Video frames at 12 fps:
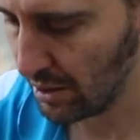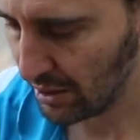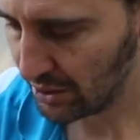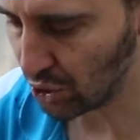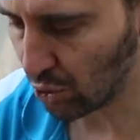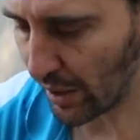
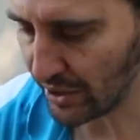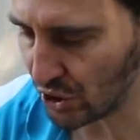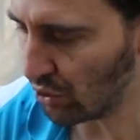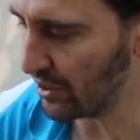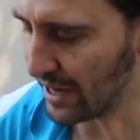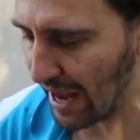It's always
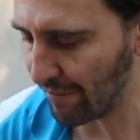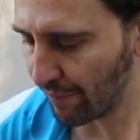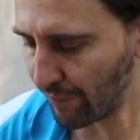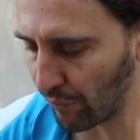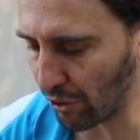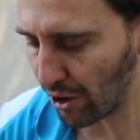good to have a
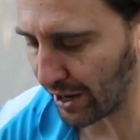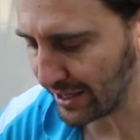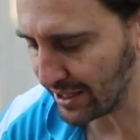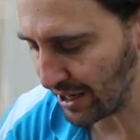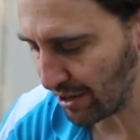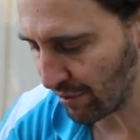
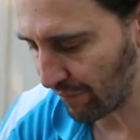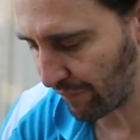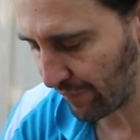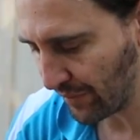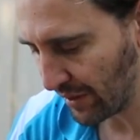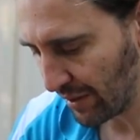variety of
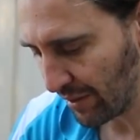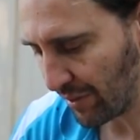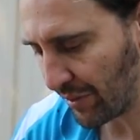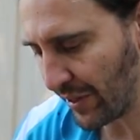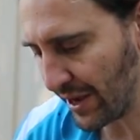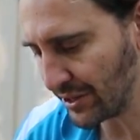
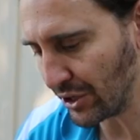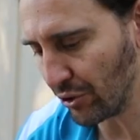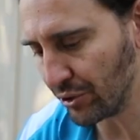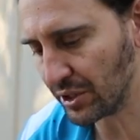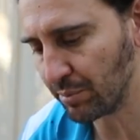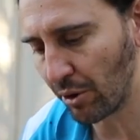things at
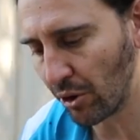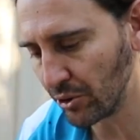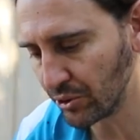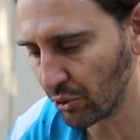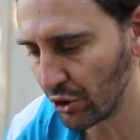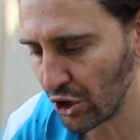your
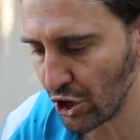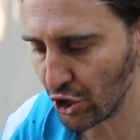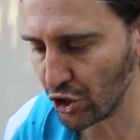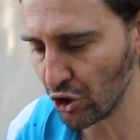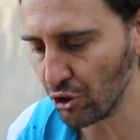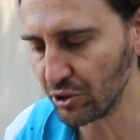disposal that you
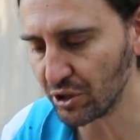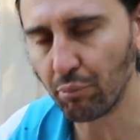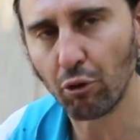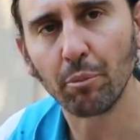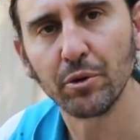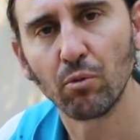can use to
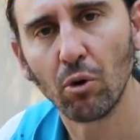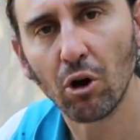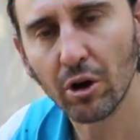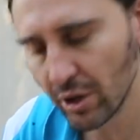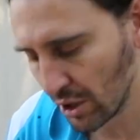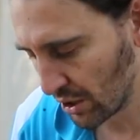prop your
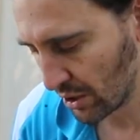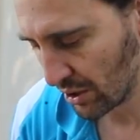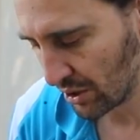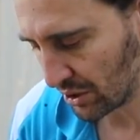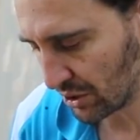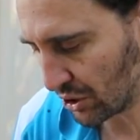rock
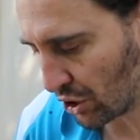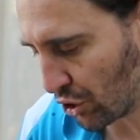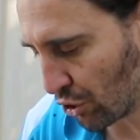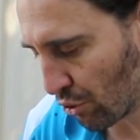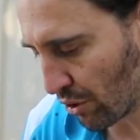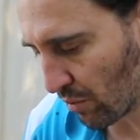to
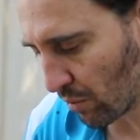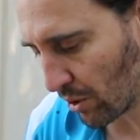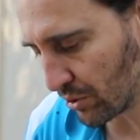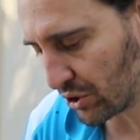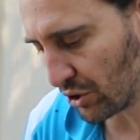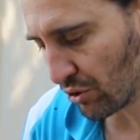secure it
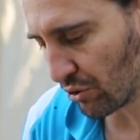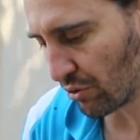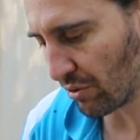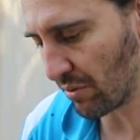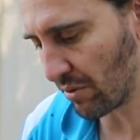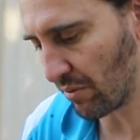whilst you're